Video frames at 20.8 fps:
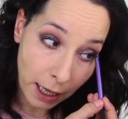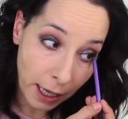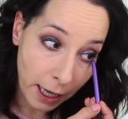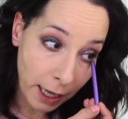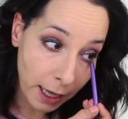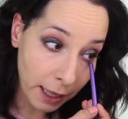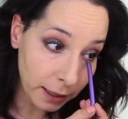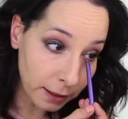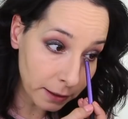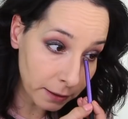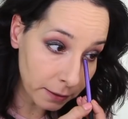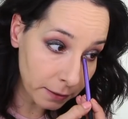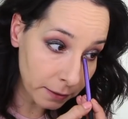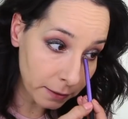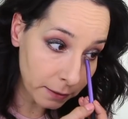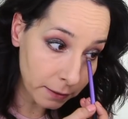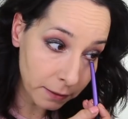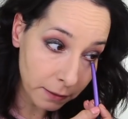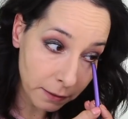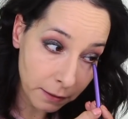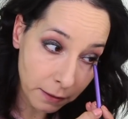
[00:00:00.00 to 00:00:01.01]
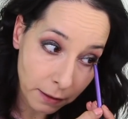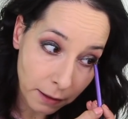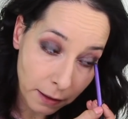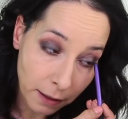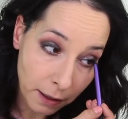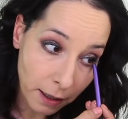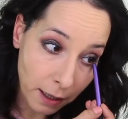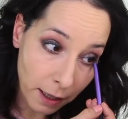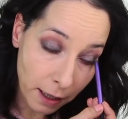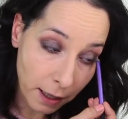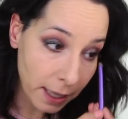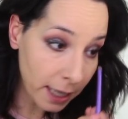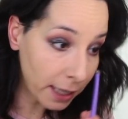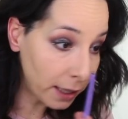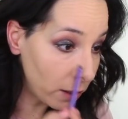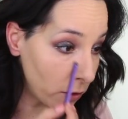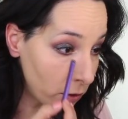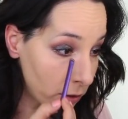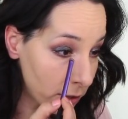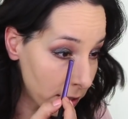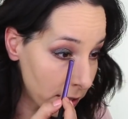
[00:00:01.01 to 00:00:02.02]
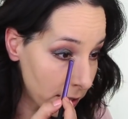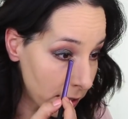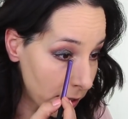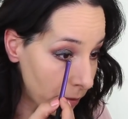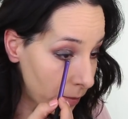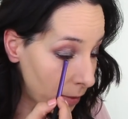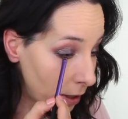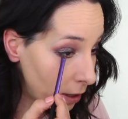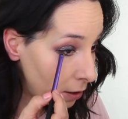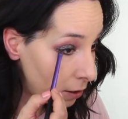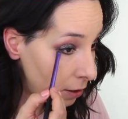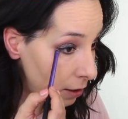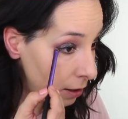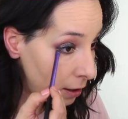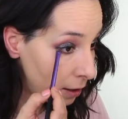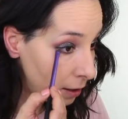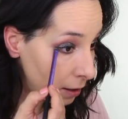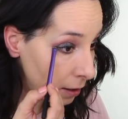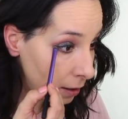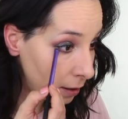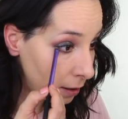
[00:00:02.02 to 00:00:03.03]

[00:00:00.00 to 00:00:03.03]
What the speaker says: and that looked similar,